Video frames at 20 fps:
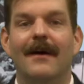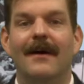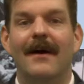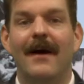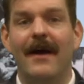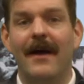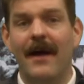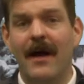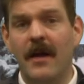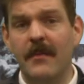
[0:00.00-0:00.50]

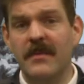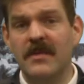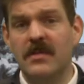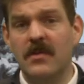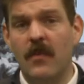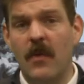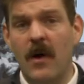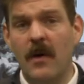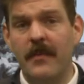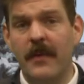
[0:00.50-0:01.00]
Hi, I'm Mr.
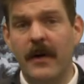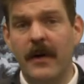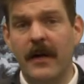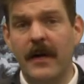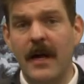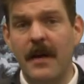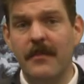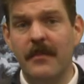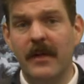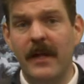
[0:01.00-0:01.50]
Wahlberg,
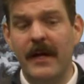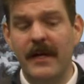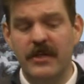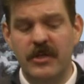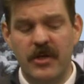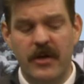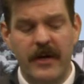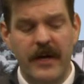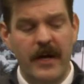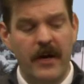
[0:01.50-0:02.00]
and I'm glad
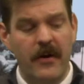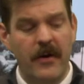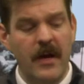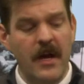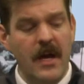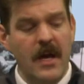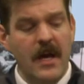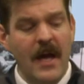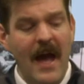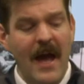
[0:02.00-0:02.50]
you're here.
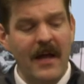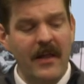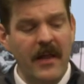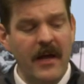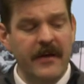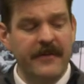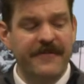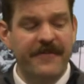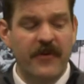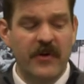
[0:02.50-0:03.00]

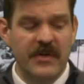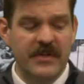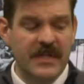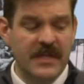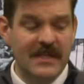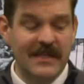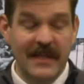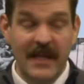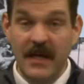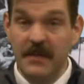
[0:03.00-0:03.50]
Allied
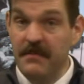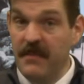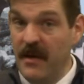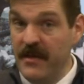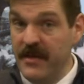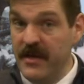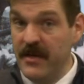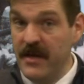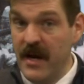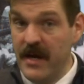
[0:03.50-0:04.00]
forces, led by
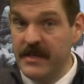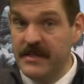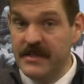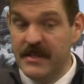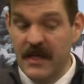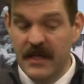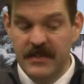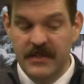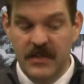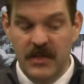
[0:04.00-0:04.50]
the United
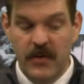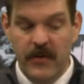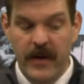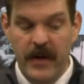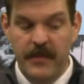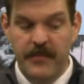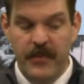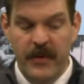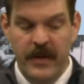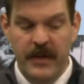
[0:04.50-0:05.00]
States and
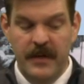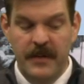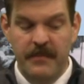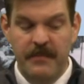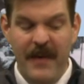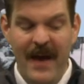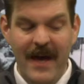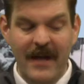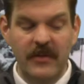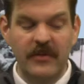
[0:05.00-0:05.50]
Great Britain,
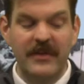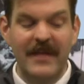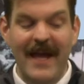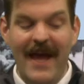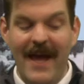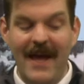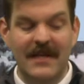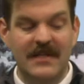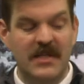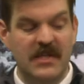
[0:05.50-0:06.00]
battled the
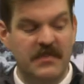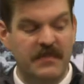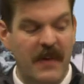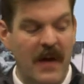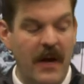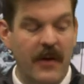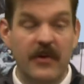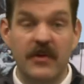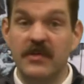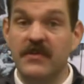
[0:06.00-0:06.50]
Axis
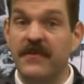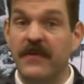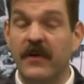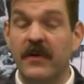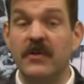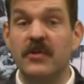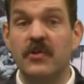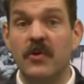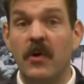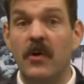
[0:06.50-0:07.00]
powers for
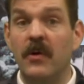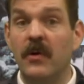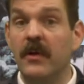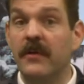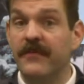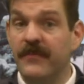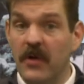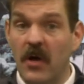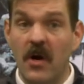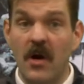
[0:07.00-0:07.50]
control
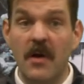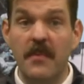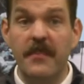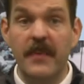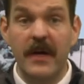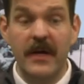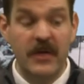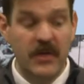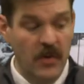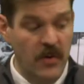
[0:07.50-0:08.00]
of Europe
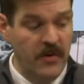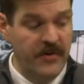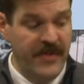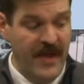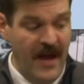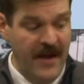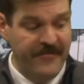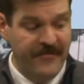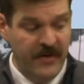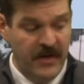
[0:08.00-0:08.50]
and North
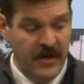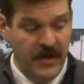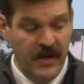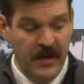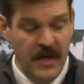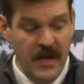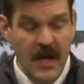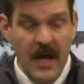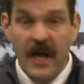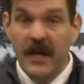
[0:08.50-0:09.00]
Africa.
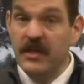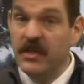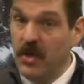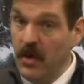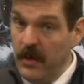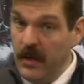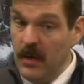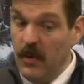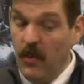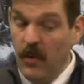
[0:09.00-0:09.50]
And
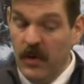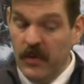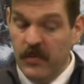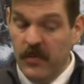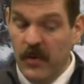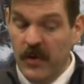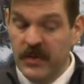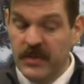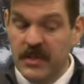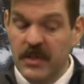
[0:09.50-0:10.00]
during World
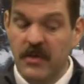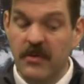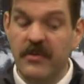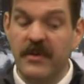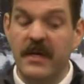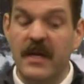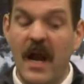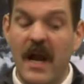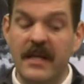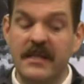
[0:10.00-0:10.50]
War II,
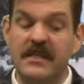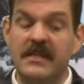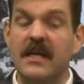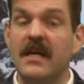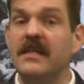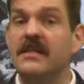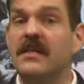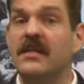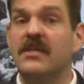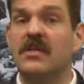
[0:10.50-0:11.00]
the United
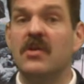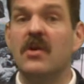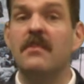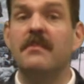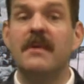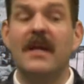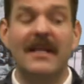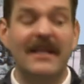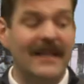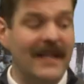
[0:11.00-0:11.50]
States
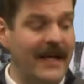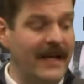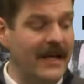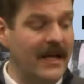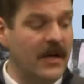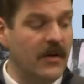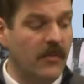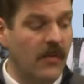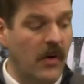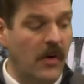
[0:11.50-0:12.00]
assumed a
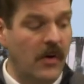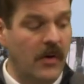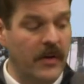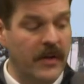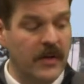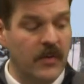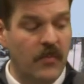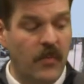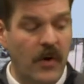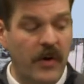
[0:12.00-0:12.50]
leading role
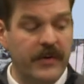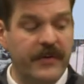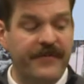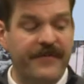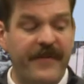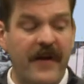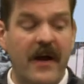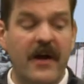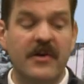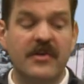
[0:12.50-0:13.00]
in world
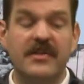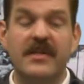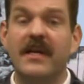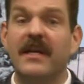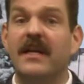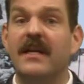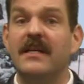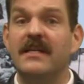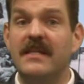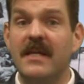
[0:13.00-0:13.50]
affairs
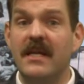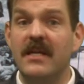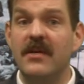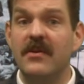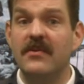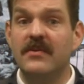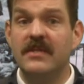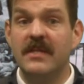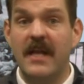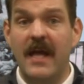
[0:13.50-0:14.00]
that
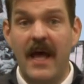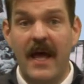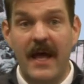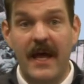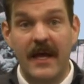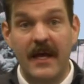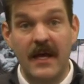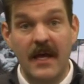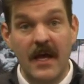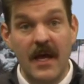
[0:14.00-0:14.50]
continue
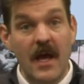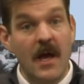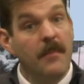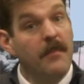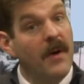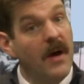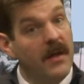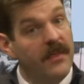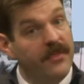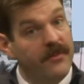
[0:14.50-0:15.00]
today,
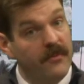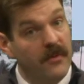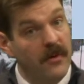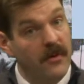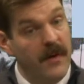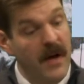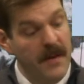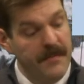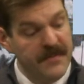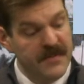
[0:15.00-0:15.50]
but
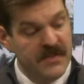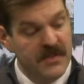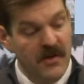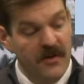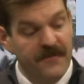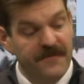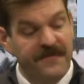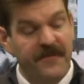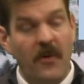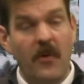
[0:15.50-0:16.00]
through
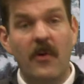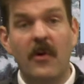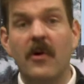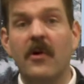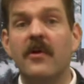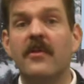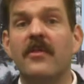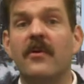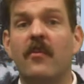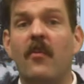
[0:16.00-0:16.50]
Episode
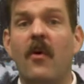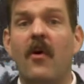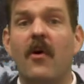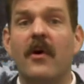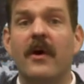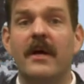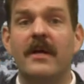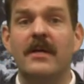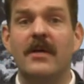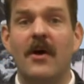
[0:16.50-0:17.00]
4, The
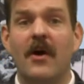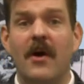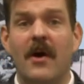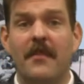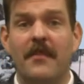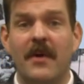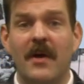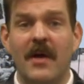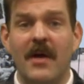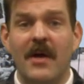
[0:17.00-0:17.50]
War in
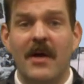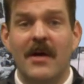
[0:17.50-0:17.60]
Europe.